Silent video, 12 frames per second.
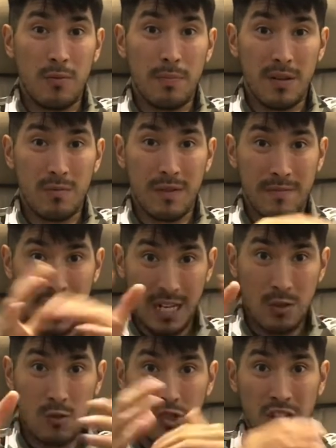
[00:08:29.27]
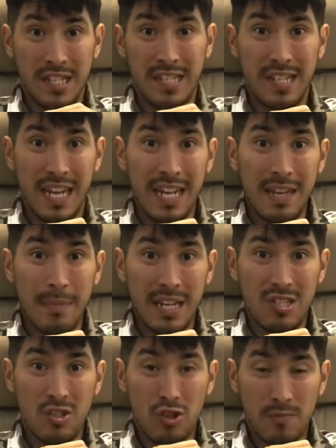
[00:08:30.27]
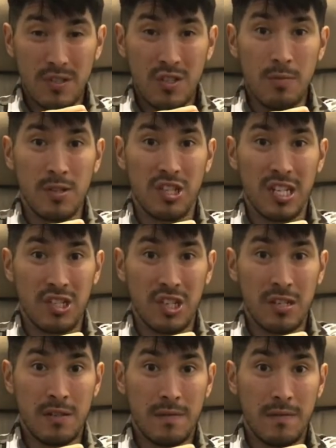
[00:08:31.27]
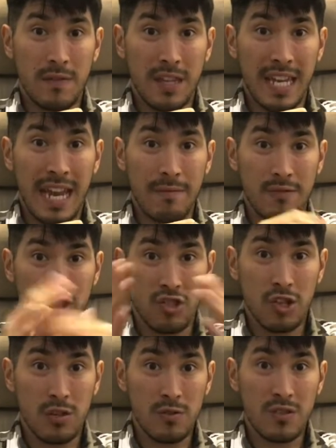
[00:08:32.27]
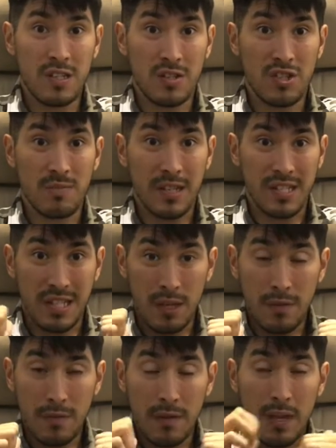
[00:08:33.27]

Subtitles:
but with technology today, it makes the job so much easier for the average Joes, such as myself.